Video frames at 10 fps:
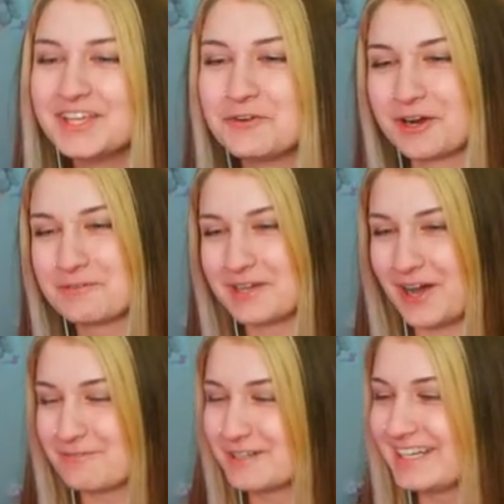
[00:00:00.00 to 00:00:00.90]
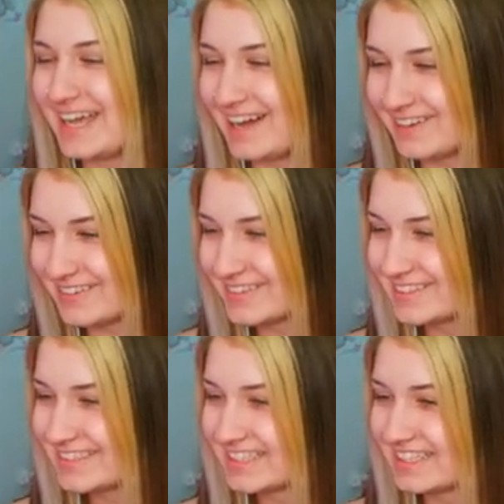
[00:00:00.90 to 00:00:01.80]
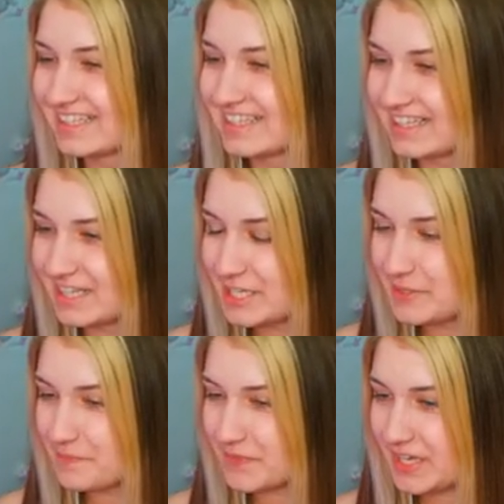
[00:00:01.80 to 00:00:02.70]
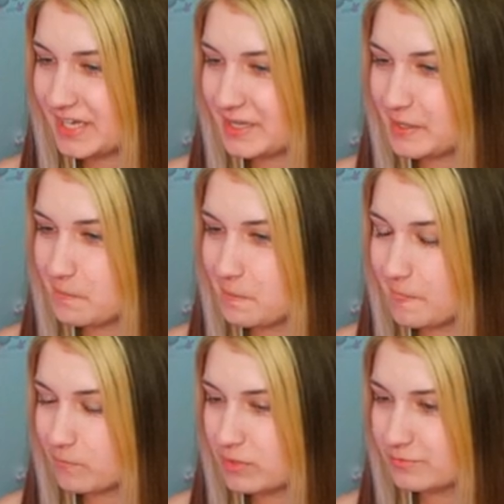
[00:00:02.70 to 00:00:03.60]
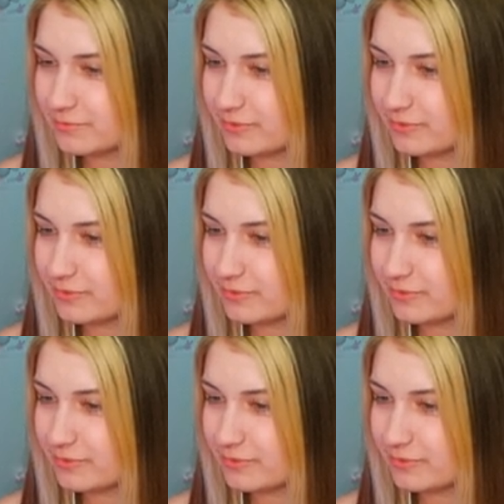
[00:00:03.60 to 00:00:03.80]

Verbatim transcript: you want to be off now. Um, what?